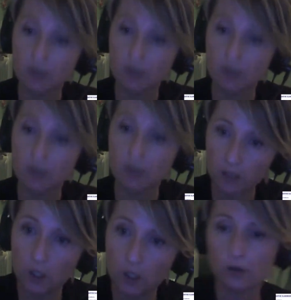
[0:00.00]
look
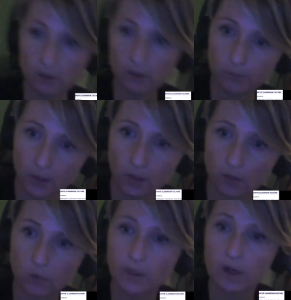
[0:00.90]
in your
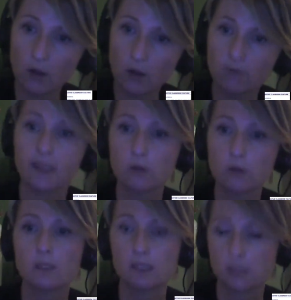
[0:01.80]
book. We already
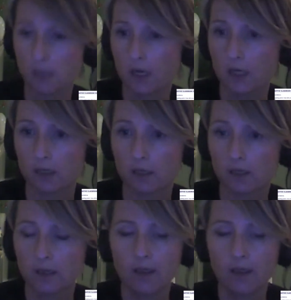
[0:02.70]
wrote this down.